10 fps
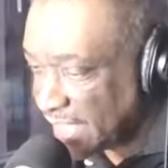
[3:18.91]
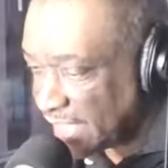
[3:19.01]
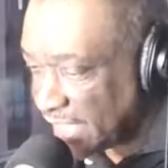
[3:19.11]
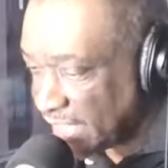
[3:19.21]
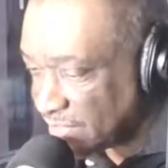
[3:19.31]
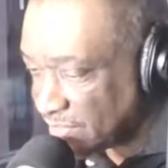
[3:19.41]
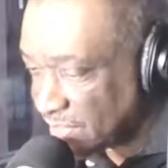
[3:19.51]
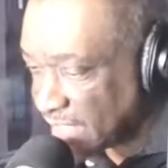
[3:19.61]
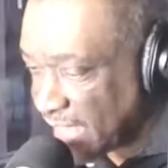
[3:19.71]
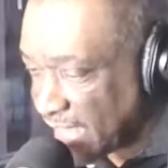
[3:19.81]
The answer
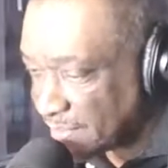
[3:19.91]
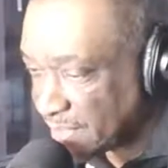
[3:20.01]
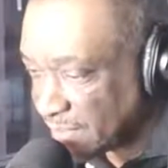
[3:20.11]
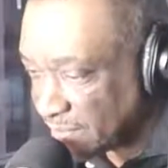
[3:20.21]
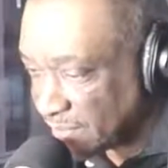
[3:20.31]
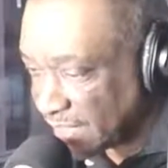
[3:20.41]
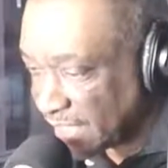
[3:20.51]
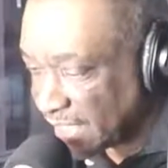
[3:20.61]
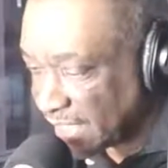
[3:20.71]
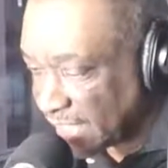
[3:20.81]
is absolutely
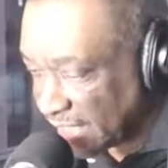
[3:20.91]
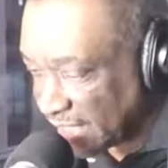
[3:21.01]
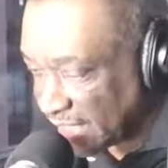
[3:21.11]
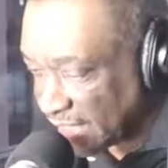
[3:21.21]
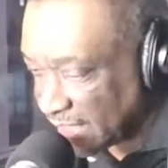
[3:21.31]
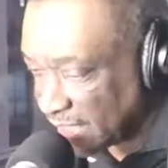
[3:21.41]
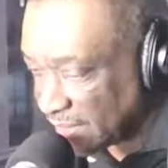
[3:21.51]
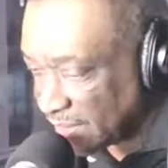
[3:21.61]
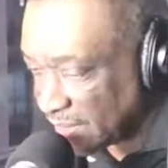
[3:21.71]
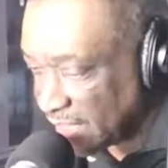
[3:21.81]
nothing
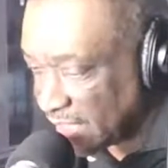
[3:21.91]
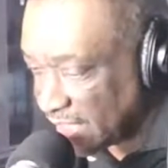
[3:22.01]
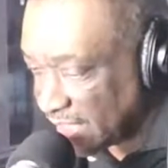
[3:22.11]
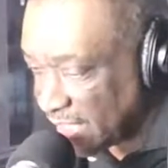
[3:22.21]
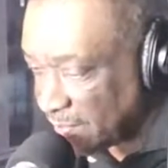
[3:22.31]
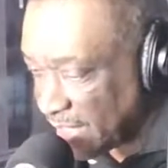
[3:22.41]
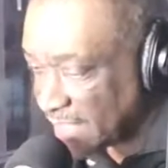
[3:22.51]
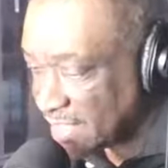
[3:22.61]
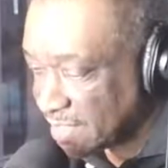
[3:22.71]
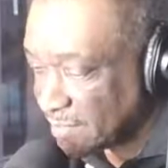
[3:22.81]
came out of
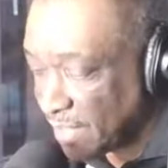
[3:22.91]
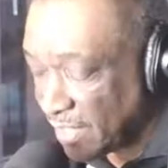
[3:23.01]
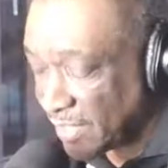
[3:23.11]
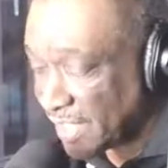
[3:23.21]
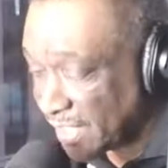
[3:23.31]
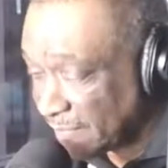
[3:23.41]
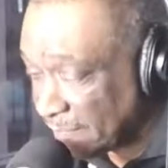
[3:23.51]
Somalia